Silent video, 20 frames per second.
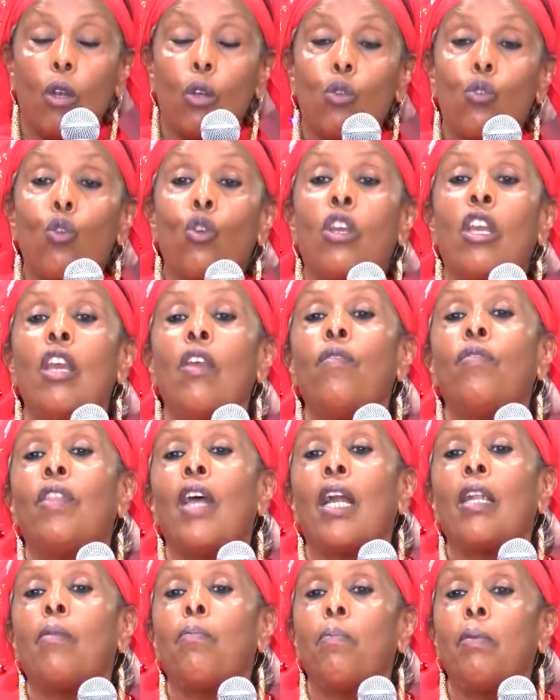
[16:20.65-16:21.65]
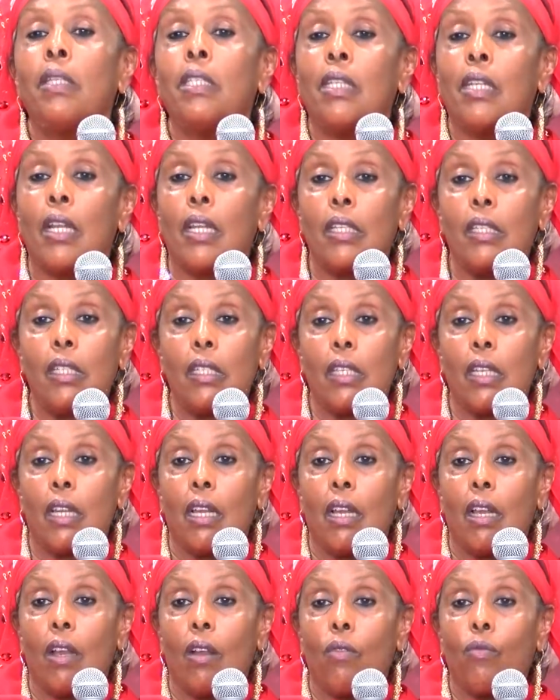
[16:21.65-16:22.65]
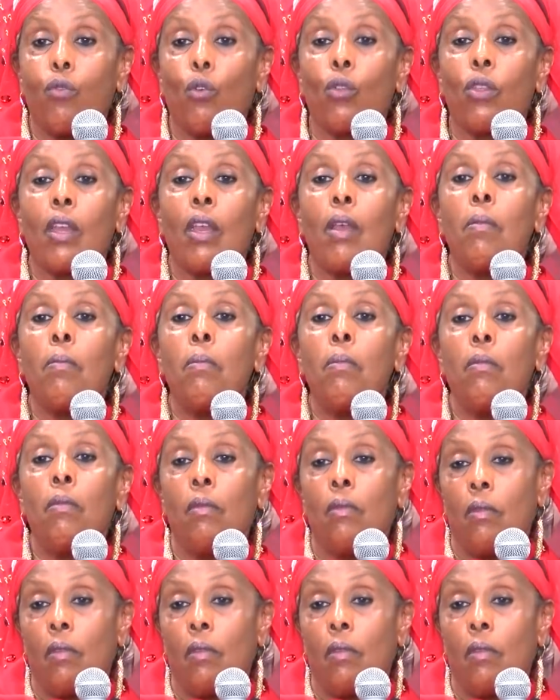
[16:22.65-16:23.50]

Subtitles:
to give that business for them